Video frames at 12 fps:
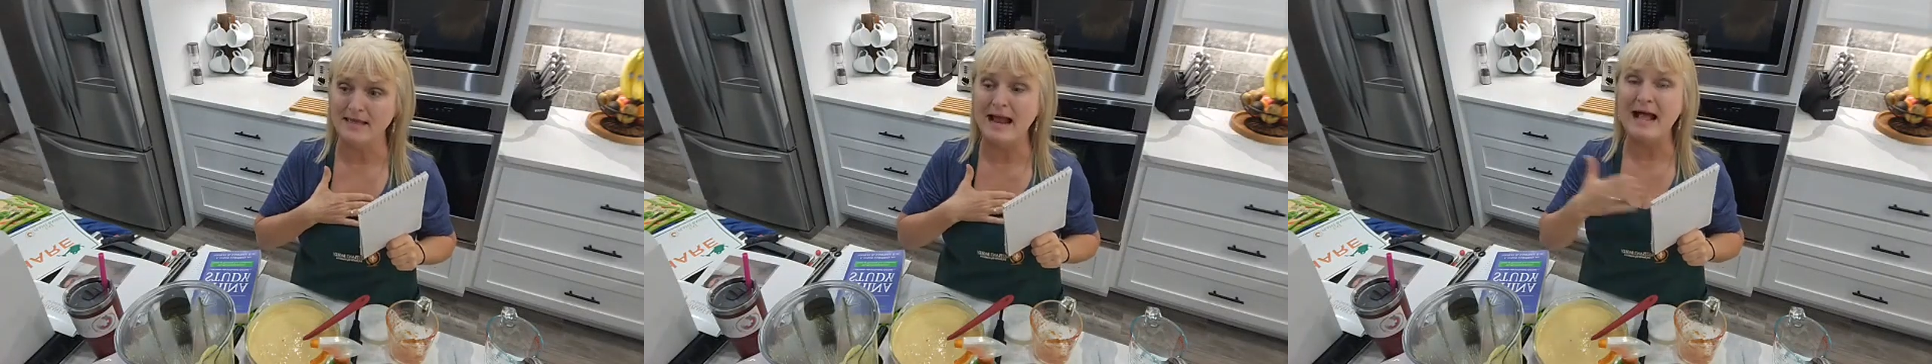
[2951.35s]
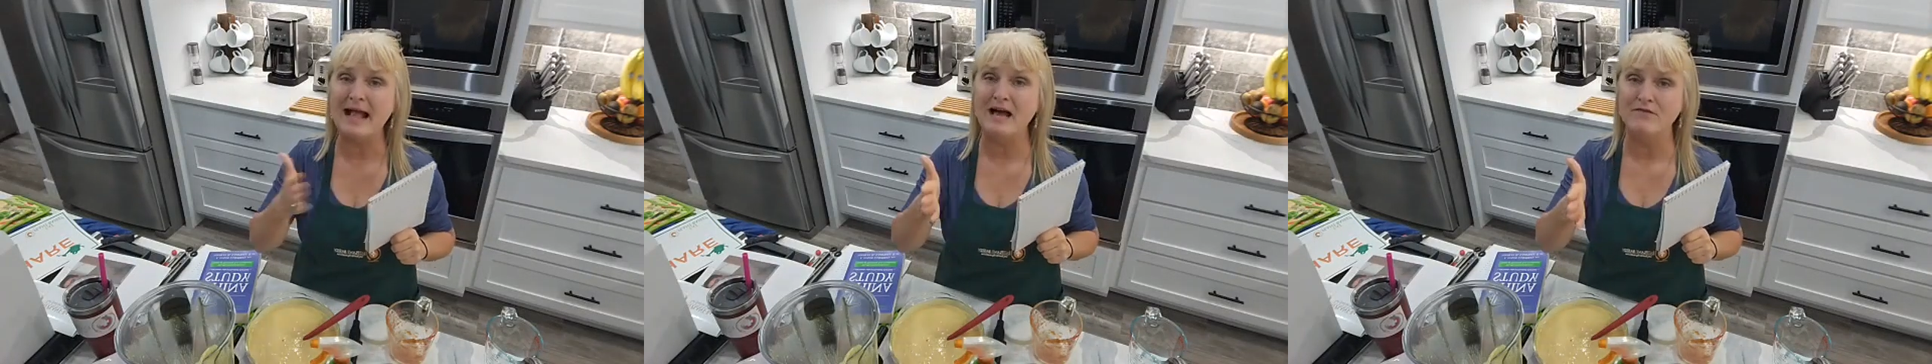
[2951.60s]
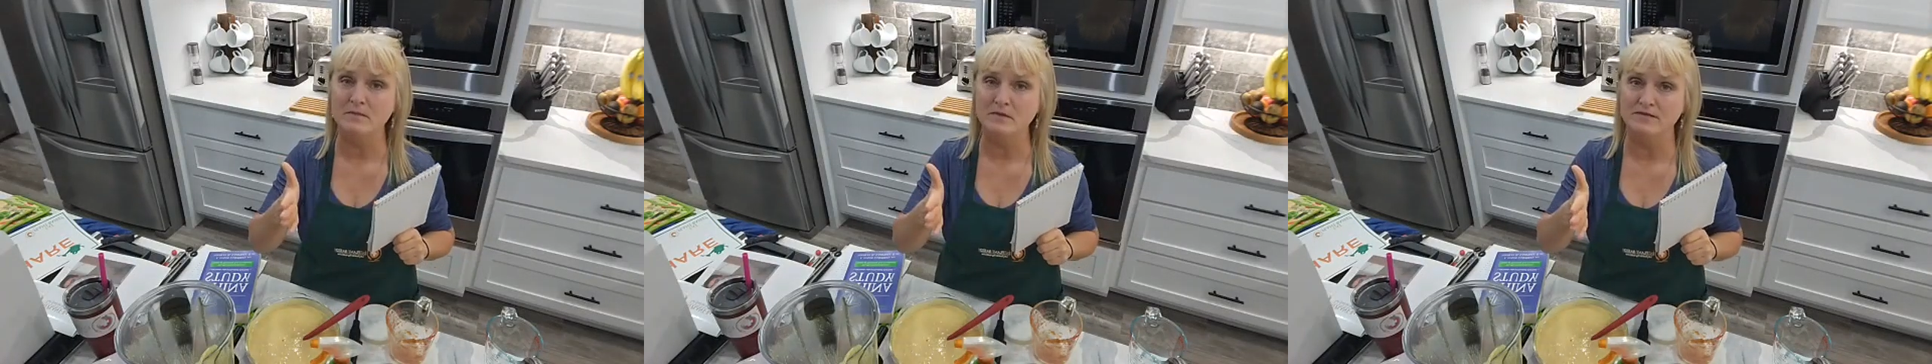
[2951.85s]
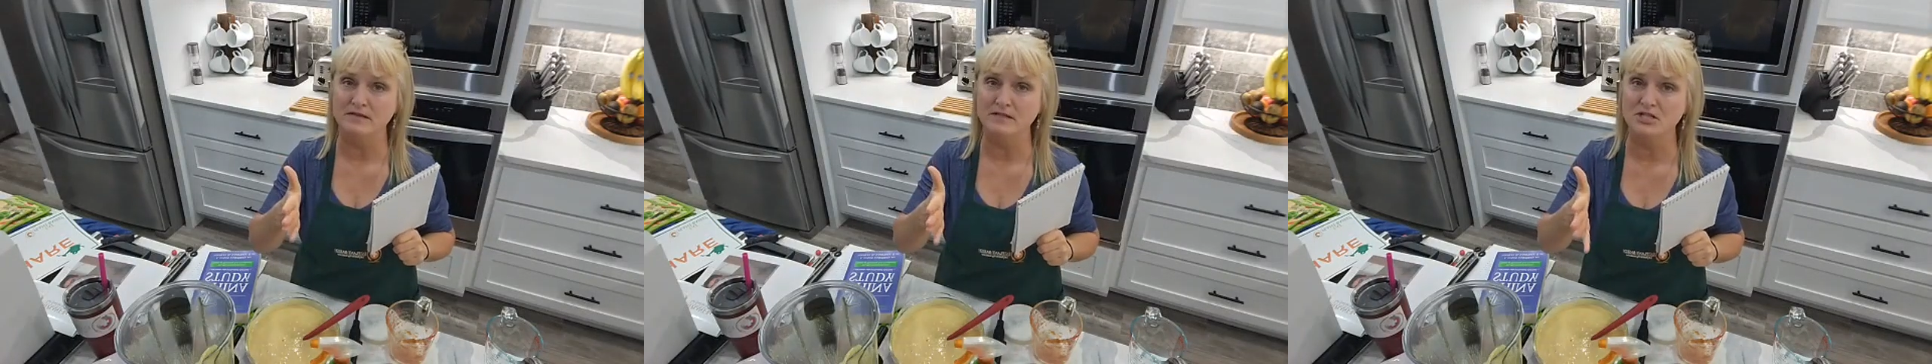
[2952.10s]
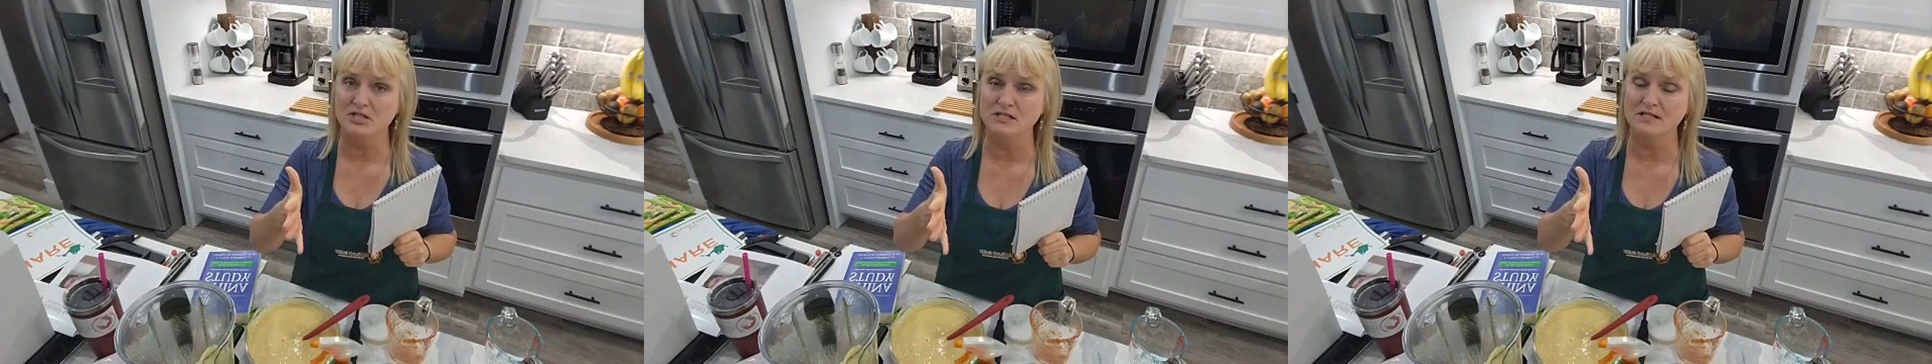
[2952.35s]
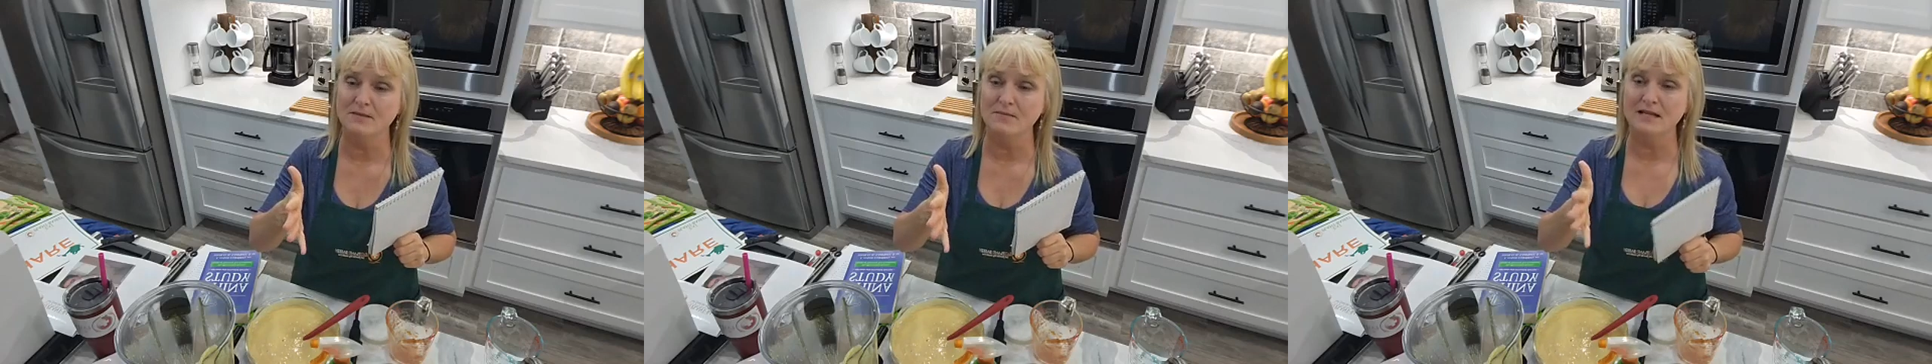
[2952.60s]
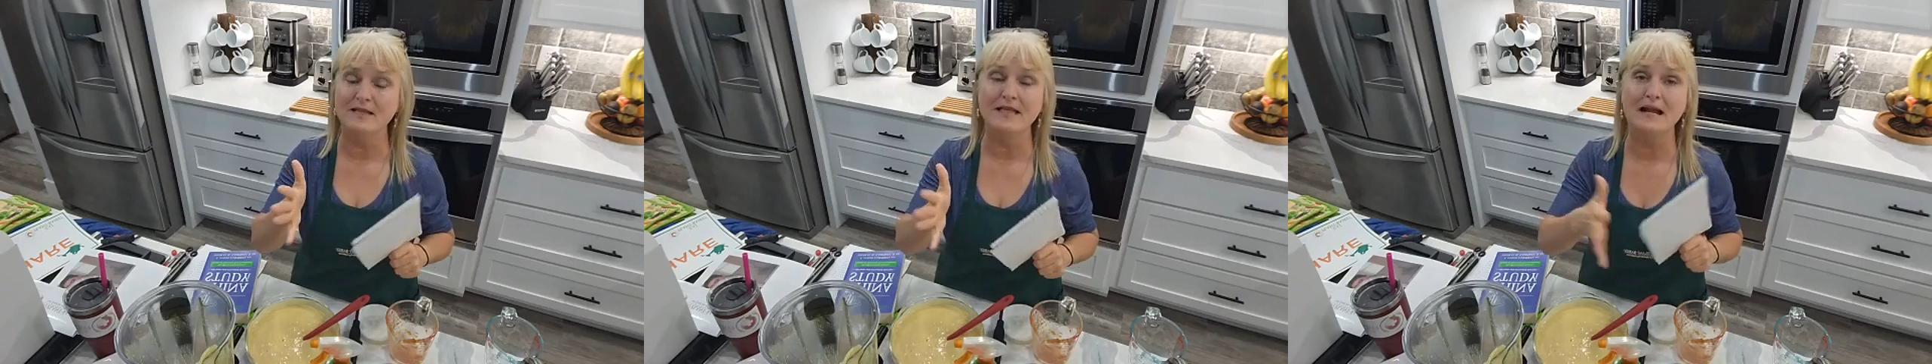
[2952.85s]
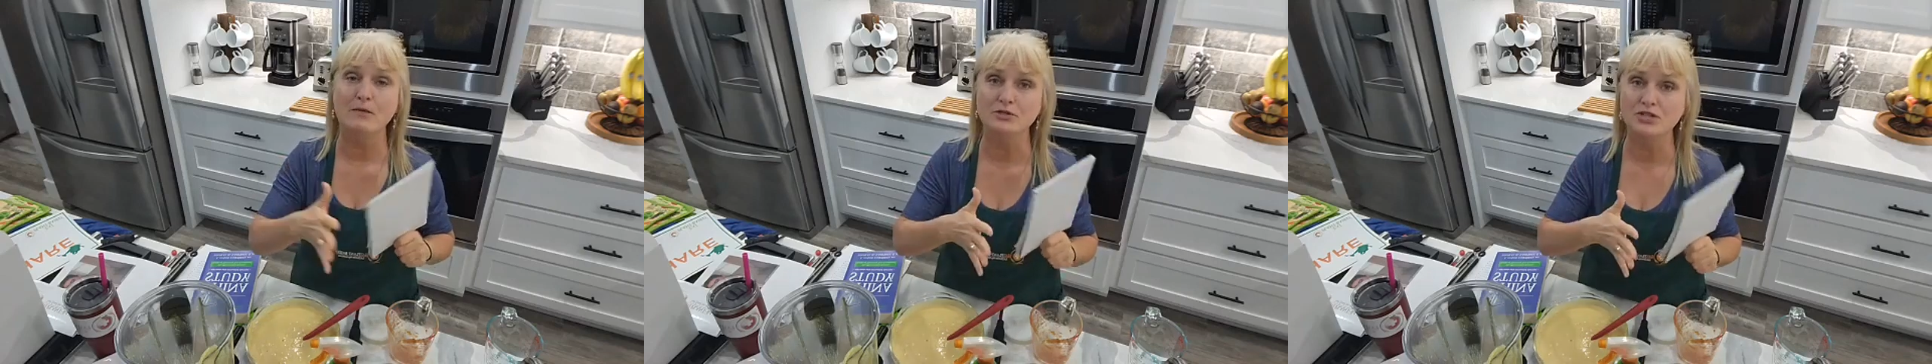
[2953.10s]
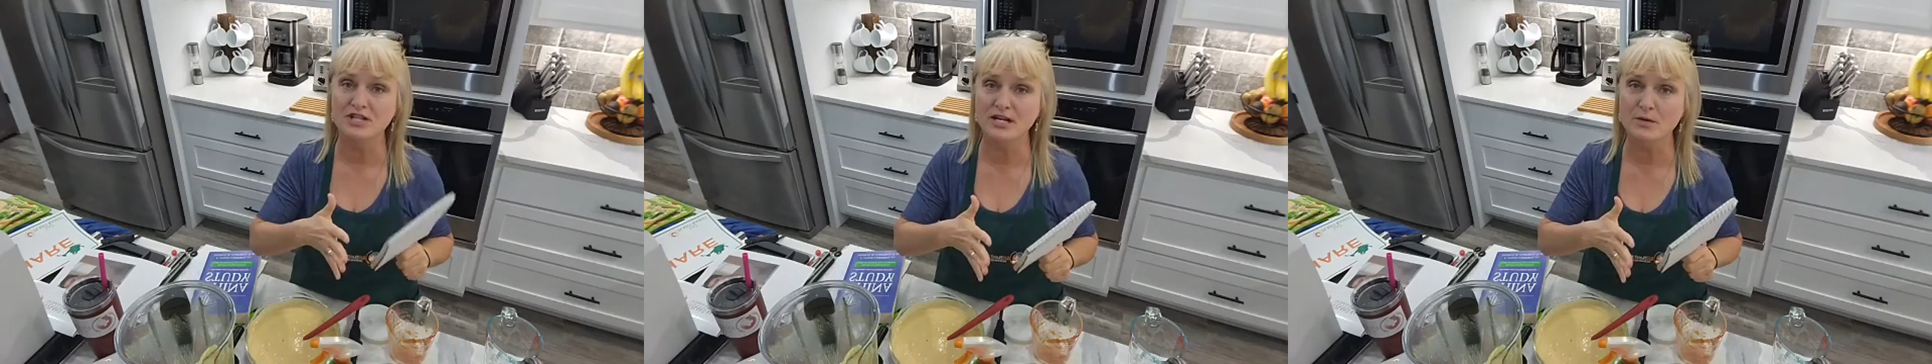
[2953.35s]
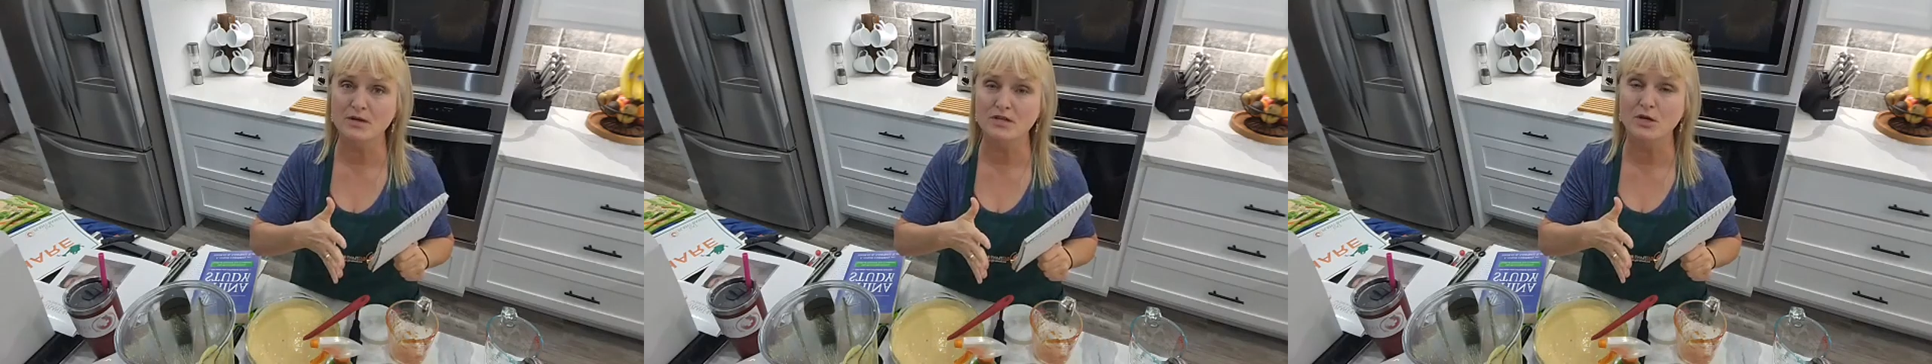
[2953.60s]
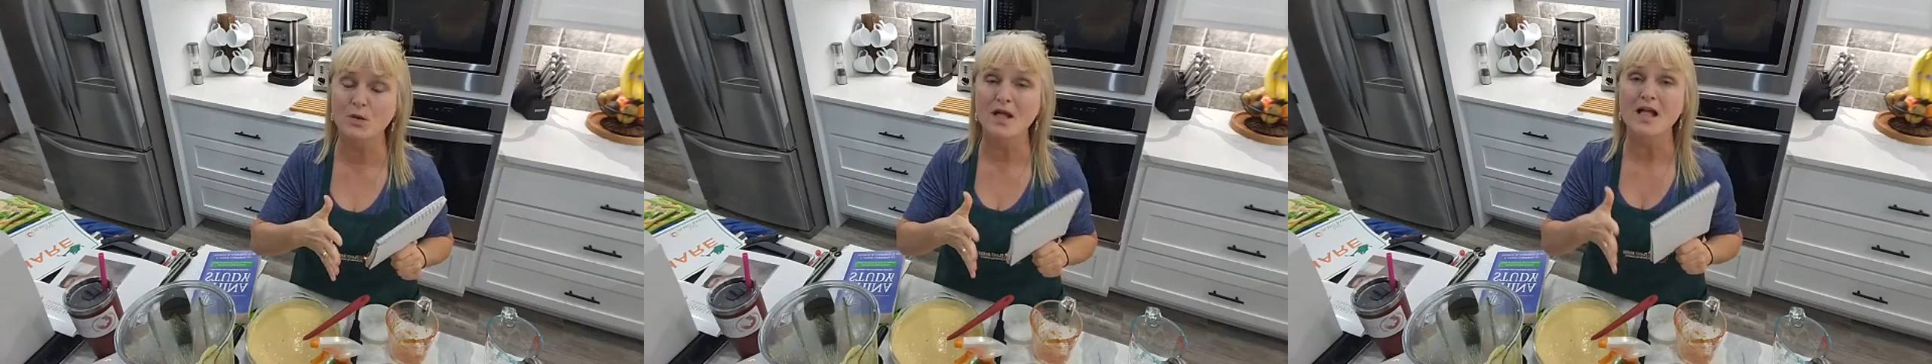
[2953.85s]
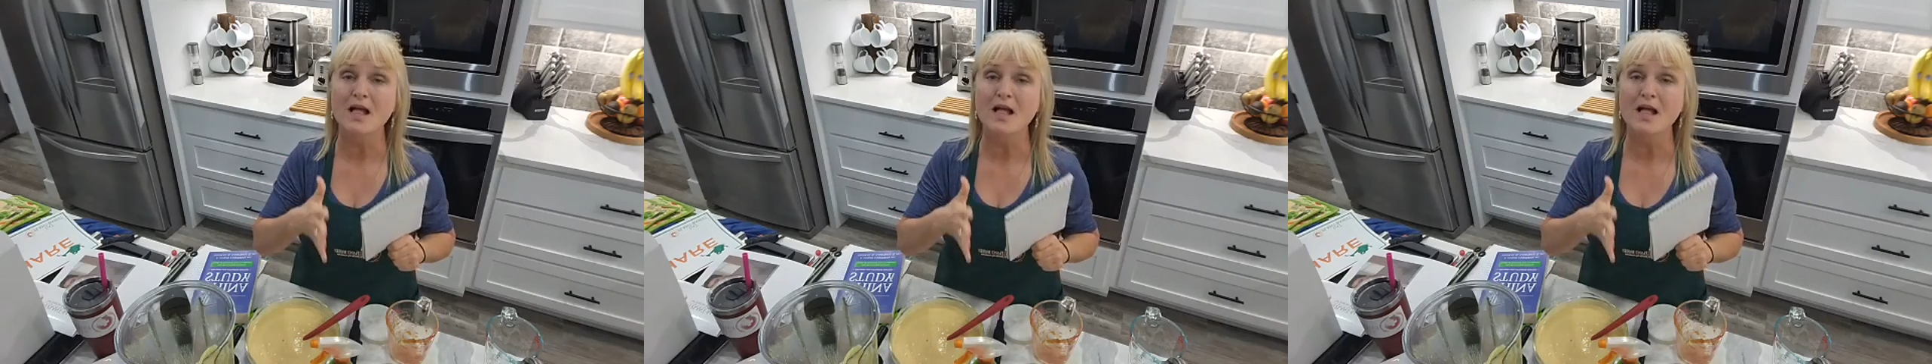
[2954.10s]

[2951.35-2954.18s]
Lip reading: that I got from the Physicians Committee that I will share with you,